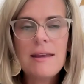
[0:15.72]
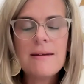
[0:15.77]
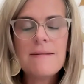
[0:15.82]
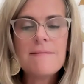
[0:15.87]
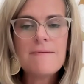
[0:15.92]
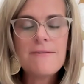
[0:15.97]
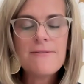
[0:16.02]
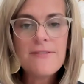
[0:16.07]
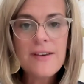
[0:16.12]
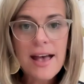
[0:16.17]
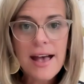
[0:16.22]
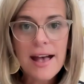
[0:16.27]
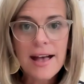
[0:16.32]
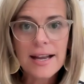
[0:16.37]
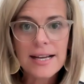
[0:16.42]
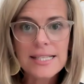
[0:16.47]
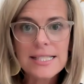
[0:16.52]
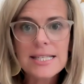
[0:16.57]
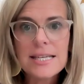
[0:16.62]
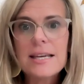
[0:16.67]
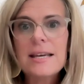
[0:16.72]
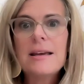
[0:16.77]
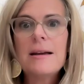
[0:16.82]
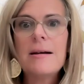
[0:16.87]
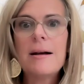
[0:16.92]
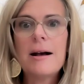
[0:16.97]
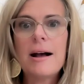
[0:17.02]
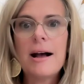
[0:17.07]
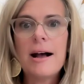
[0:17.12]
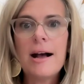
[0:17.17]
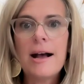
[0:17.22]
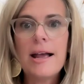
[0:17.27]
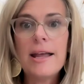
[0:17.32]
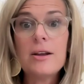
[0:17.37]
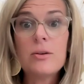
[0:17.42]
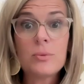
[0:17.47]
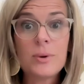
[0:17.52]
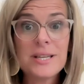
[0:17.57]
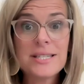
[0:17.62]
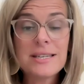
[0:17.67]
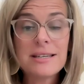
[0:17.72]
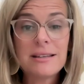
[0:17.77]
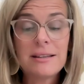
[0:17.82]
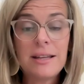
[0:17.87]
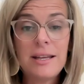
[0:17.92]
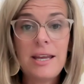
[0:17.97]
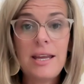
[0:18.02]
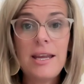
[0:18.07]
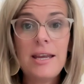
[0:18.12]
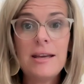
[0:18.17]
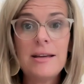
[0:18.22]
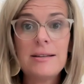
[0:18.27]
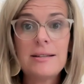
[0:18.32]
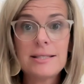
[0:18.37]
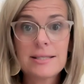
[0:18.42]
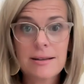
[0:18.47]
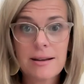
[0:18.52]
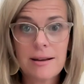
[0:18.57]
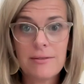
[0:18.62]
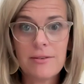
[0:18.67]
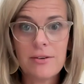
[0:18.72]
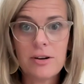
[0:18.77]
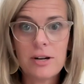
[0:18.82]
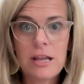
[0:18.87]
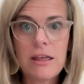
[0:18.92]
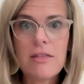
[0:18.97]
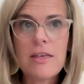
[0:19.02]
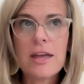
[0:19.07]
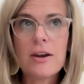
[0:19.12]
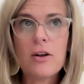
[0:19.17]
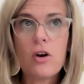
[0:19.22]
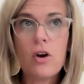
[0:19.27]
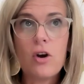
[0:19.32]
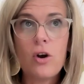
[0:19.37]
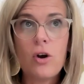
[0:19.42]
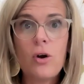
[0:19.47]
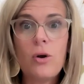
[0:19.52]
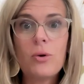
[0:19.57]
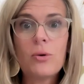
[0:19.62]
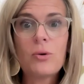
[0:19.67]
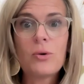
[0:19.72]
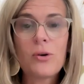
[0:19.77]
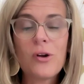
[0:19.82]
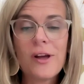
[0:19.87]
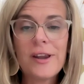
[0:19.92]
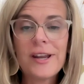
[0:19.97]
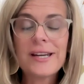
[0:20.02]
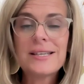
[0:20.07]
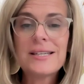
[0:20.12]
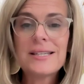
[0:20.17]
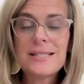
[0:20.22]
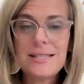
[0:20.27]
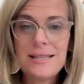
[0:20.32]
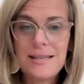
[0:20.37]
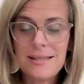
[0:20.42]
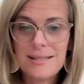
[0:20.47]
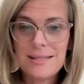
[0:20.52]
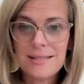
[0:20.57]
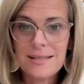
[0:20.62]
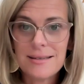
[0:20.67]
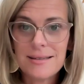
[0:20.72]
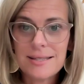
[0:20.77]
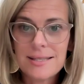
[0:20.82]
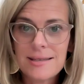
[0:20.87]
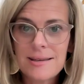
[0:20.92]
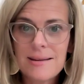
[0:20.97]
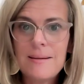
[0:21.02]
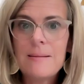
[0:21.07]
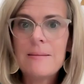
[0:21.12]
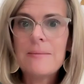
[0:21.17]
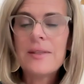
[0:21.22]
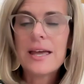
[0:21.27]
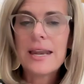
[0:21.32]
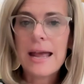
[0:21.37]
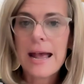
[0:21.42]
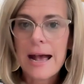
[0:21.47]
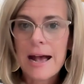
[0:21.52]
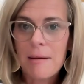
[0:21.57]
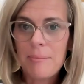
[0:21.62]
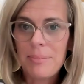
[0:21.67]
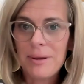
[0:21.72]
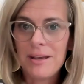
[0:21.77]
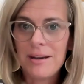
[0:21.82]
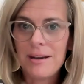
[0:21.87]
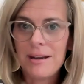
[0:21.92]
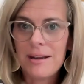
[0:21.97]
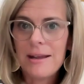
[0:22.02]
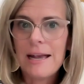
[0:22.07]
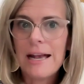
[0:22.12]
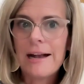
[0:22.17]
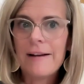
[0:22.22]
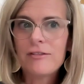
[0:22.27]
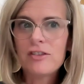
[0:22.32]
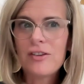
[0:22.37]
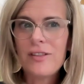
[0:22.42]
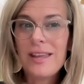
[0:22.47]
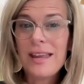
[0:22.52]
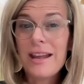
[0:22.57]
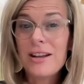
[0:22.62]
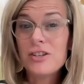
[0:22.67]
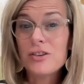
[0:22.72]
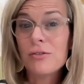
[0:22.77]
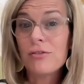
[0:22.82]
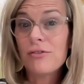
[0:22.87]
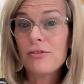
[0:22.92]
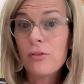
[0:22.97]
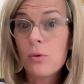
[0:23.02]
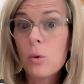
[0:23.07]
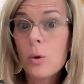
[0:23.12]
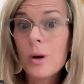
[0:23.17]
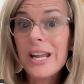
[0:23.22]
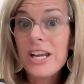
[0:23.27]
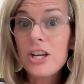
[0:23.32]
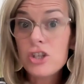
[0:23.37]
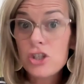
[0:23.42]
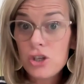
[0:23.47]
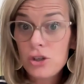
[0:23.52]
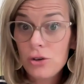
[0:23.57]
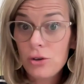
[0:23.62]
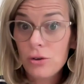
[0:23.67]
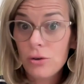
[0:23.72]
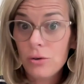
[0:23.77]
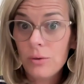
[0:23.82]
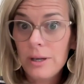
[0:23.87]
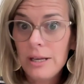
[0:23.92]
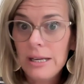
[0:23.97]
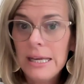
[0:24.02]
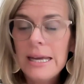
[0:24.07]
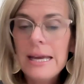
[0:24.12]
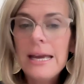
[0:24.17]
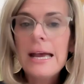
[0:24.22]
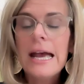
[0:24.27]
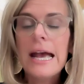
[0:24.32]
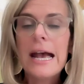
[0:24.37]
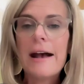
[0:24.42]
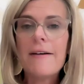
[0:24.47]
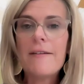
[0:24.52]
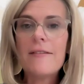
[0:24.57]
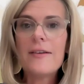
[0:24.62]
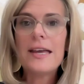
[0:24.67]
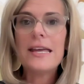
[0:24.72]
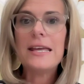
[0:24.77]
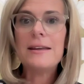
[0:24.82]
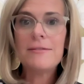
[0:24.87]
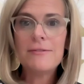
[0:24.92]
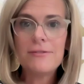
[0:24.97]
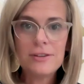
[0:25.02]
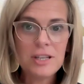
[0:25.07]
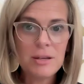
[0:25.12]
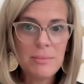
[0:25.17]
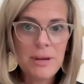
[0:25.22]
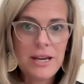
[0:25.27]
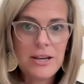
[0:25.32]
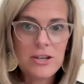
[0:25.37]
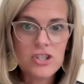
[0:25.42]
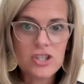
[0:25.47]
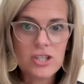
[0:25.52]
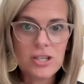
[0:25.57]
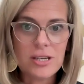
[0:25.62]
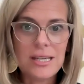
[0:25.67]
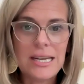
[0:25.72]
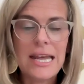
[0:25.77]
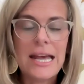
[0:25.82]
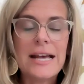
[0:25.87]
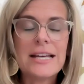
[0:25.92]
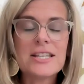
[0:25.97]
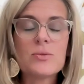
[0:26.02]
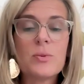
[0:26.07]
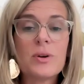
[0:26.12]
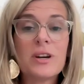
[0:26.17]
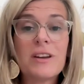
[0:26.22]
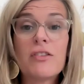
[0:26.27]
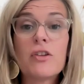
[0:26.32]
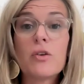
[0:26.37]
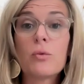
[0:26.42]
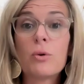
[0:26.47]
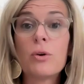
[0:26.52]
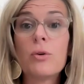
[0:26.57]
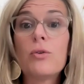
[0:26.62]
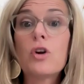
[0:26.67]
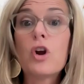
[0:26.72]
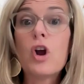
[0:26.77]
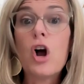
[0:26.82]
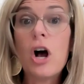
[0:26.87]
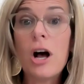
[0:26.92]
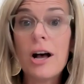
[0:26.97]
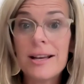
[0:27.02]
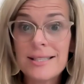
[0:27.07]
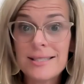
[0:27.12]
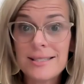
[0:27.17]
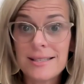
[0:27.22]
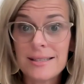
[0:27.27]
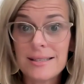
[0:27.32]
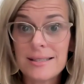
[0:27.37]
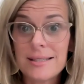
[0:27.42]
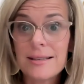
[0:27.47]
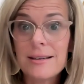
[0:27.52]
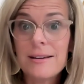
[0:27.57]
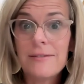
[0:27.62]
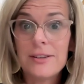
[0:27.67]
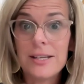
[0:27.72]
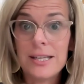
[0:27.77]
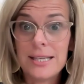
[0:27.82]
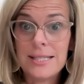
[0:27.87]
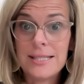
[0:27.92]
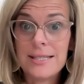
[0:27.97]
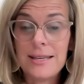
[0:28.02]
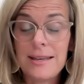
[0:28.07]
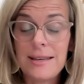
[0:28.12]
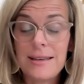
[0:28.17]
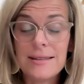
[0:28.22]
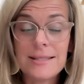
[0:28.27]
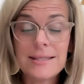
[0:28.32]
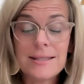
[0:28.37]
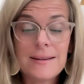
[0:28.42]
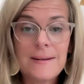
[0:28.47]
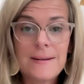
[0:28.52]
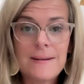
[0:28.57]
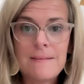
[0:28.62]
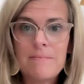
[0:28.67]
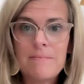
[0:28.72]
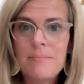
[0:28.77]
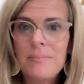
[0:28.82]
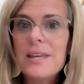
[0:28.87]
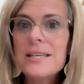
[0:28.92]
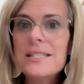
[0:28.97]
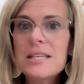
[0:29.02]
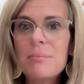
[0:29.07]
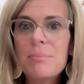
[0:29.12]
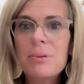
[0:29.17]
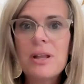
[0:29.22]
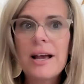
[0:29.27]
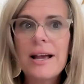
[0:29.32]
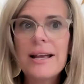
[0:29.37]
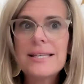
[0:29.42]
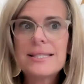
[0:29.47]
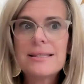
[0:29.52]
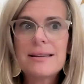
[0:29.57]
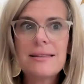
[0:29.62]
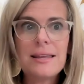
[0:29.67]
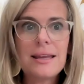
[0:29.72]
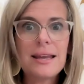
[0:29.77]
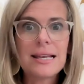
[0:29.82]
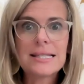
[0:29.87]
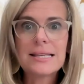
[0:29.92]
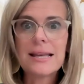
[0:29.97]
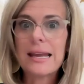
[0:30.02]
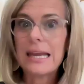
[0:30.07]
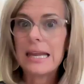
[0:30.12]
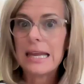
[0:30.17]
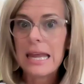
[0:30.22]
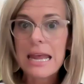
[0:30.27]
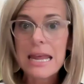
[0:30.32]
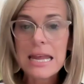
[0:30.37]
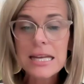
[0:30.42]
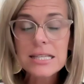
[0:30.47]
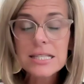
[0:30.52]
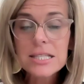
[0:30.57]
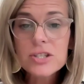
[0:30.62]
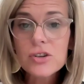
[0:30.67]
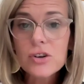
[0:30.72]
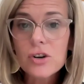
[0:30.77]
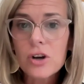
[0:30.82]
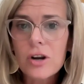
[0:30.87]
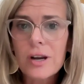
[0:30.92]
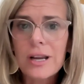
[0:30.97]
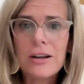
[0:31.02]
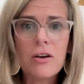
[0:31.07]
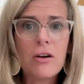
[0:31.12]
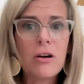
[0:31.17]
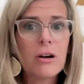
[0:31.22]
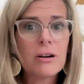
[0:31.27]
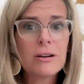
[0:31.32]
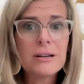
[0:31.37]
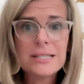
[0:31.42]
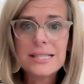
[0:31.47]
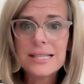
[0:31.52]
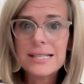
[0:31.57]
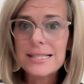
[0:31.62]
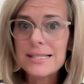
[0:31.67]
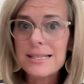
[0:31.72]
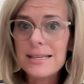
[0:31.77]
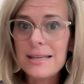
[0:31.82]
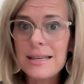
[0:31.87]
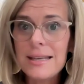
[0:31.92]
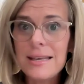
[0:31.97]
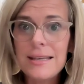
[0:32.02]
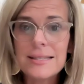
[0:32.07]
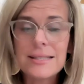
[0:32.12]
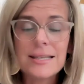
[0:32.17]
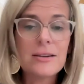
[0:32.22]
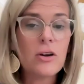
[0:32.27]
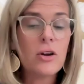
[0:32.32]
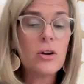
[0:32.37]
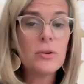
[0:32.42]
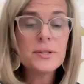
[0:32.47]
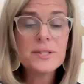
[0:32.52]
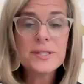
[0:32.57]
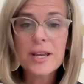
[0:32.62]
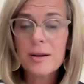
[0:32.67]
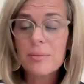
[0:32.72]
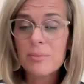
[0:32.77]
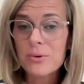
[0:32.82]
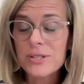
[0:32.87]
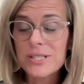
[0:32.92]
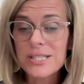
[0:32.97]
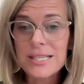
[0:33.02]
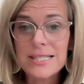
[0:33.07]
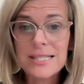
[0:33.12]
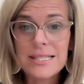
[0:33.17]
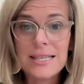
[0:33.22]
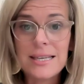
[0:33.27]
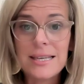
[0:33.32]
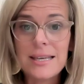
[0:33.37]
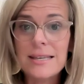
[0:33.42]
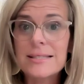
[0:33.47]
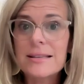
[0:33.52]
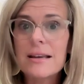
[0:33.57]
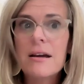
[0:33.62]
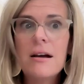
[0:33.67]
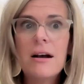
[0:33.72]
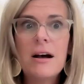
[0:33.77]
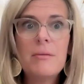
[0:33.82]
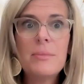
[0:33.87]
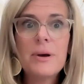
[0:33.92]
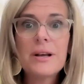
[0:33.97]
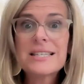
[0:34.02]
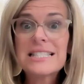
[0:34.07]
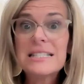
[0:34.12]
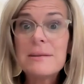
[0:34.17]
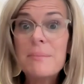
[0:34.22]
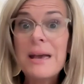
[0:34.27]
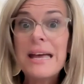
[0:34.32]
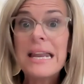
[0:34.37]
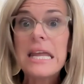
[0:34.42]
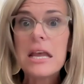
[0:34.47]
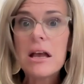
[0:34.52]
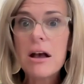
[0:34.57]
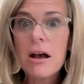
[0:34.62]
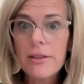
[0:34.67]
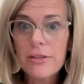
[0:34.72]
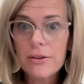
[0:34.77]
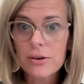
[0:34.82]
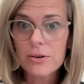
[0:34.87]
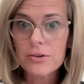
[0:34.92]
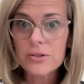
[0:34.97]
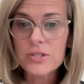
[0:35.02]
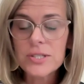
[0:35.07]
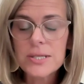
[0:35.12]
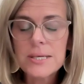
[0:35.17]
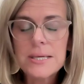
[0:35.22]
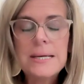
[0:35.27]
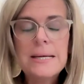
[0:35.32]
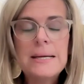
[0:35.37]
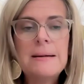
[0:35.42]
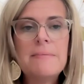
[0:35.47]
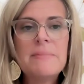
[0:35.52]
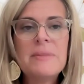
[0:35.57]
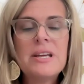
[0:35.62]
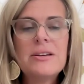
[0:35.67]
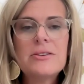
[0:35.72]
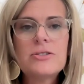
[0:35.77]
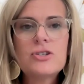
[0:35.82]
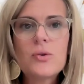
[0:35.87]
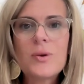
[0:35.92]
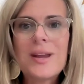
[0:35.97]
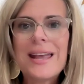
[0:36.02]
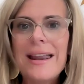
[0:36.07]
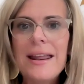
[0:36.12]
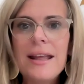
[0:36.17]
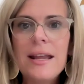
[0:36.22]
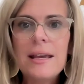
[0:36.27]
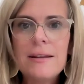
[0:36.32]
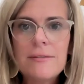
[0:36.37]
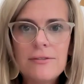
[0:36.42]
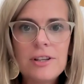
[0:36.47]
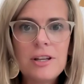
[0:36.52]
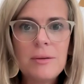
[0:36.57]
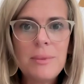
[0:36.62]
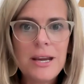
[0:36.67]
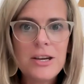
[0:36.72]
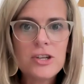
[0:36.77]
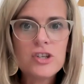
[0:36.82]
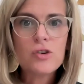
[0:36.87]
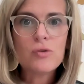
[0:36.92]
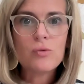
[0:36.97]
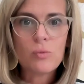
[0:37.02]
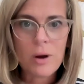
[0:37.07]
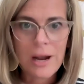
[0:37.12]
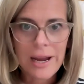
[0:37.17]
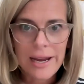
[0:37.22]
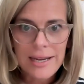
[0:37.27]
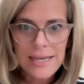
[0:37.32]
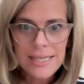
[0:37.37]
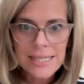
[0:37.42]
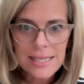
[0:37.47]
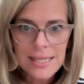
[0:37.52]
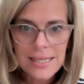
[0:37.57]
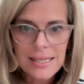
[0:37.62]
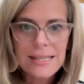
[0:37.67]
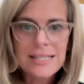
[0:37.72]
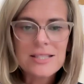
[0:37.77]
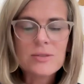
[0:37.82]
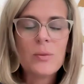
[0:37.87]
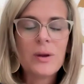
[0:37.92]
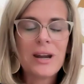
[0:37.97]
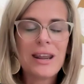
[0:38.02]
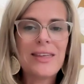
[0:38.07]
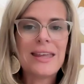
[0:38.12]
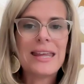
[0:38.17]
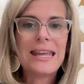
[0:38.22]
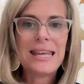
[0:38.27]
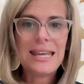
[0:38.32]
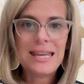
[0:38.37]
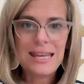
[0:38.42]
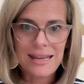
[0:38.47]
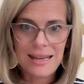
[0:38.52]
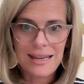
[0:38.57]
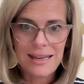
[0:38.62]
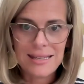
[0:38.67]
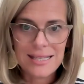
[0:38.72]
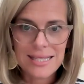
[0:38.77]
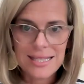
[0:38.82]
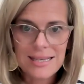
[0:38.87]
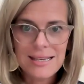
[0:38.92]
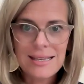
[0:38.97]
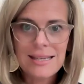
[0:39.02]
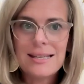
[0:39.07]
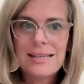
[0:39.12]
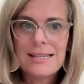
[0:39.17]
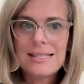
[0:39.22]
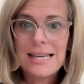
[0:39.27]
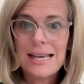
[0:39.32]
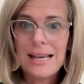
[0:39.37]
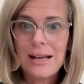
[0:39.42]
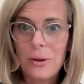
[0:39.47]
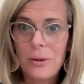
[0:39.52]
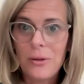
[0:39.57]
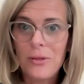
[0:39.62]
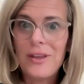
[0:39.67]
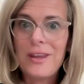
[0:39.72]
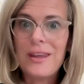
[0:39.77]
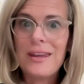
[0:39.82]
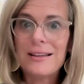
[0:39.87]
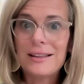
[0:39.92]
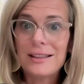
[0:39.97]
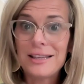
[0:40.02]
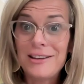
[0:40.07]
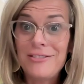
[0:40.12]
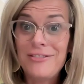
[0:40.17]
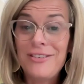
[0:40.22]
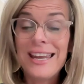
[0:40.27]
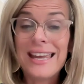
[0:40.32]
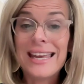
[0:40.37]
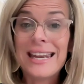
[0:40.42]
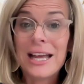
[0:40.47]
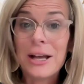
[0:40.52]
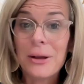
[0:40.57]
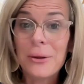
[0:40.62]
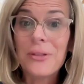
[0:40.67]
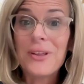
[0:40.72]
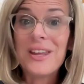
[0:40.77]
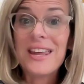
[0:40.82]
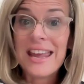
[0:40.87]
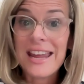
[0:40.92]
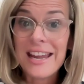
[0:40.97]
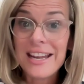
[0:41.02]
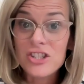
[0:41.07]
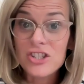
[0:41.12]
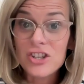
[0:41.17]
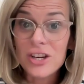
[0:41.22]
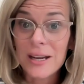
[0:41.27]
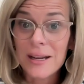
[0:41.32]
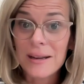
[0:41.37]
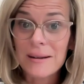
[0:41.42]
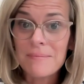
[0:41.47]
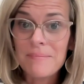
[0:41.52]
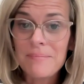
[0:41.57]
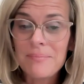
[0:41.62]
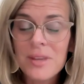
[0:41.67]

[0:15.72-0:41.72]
In fact, I recently discovered that all chronic diseases that happen after the age of 42 have inflammation as one of the root causes of the disease. This applies to things like cancer and heart disease and Alzheimer's disease, amongst many others. So getting inflammation right is one of the keys to healthy living and healthy aging.